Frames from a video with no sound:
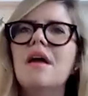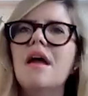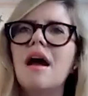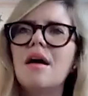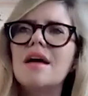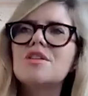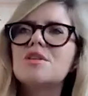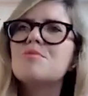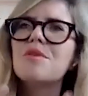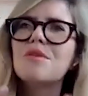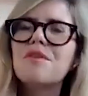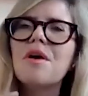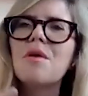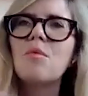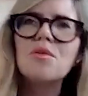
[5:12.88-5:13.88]
actually
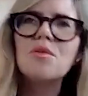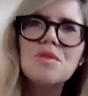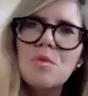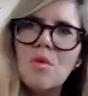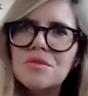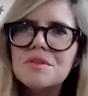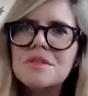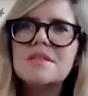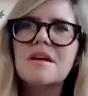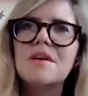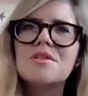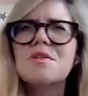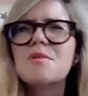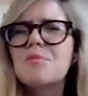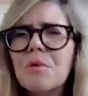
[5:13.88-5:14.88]
prefer one-to-one
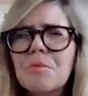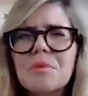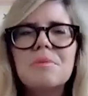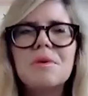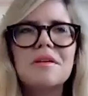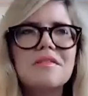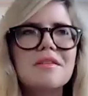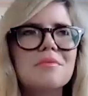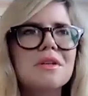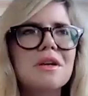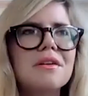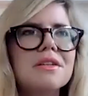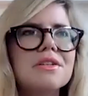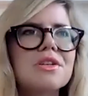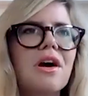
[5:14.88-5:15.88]
discussions, probably because I'm an
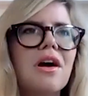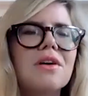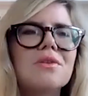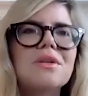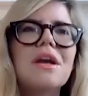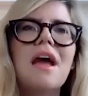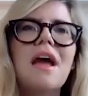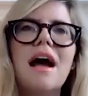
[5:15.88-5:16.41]
only child.